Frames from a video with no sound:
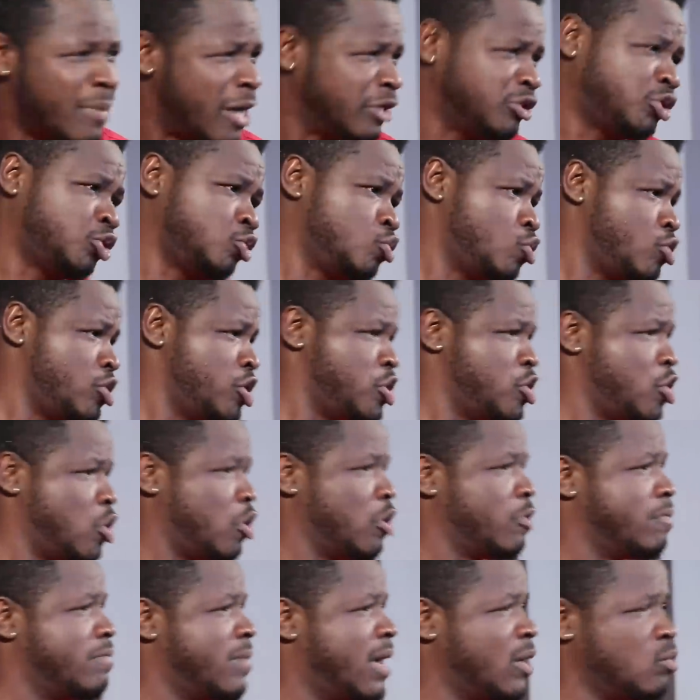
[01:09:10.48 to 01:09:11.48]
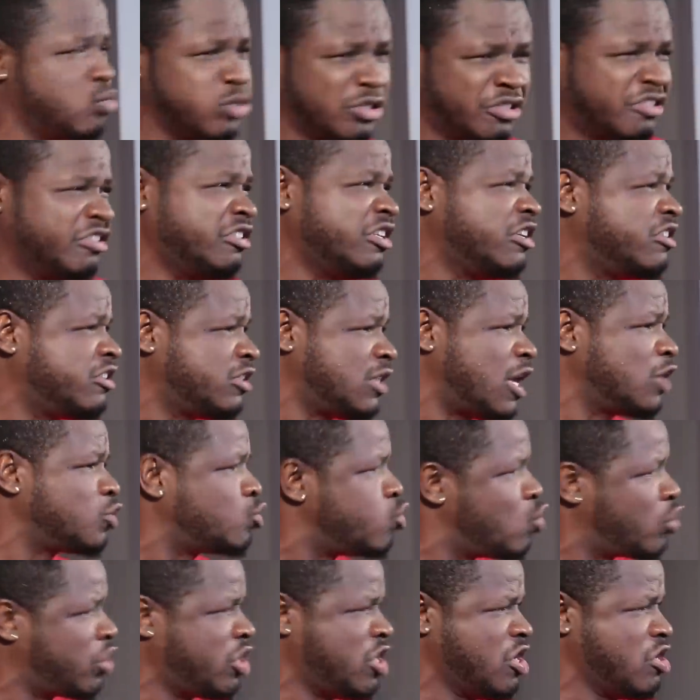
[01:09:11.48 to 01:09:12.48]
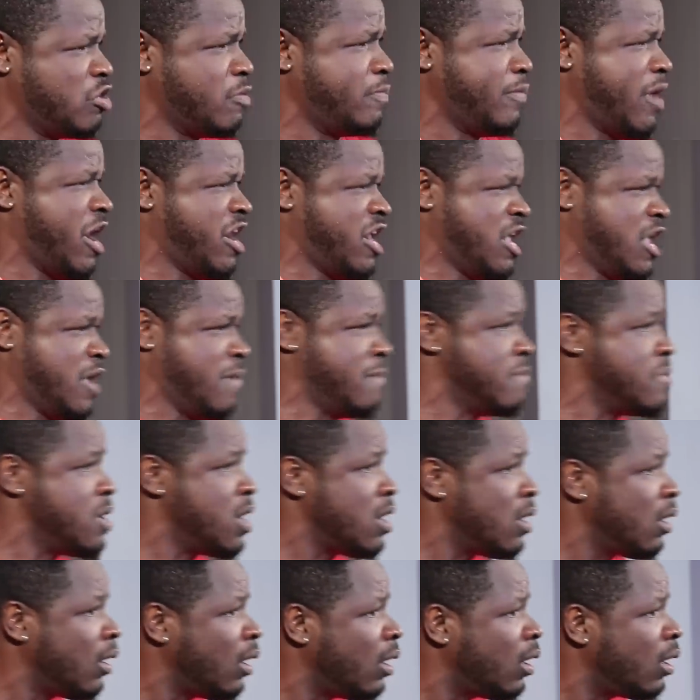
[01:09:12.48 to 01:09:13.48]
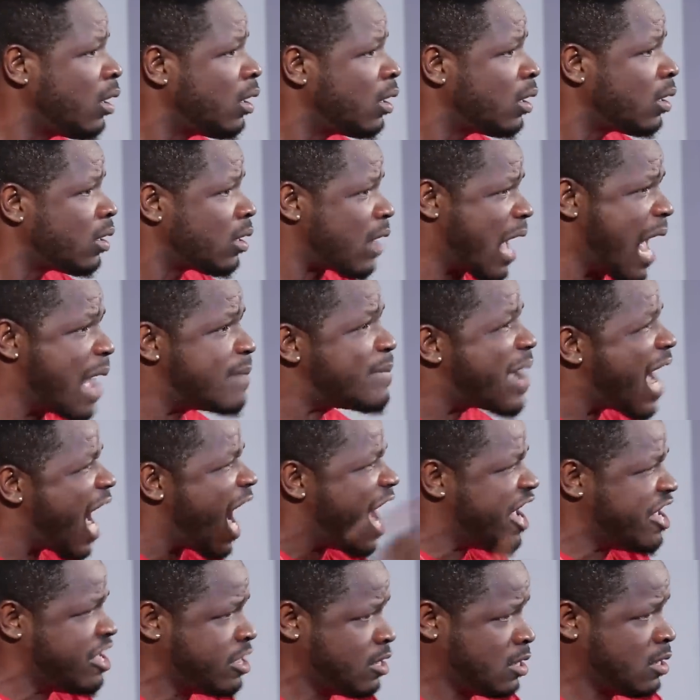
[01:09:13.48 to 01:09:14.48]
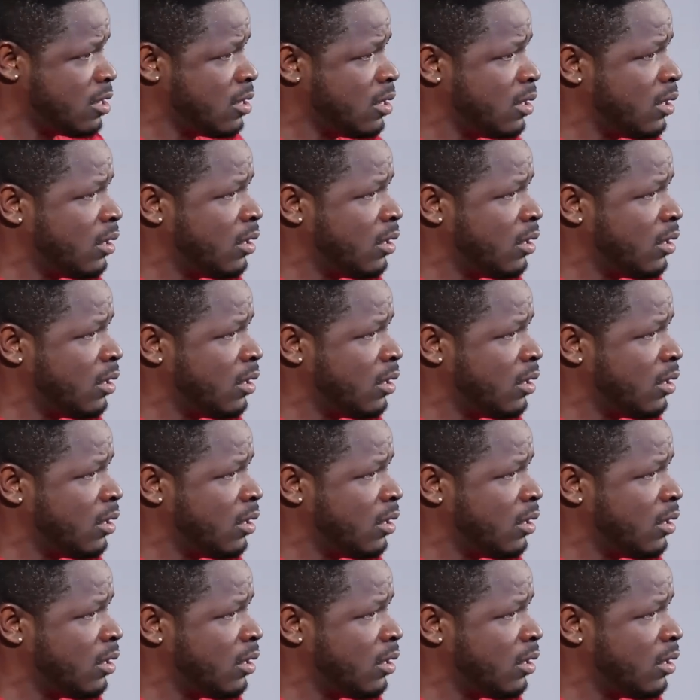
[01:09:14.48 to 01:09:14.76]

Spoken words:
Am I the only young man with sisters who care about him? Am I?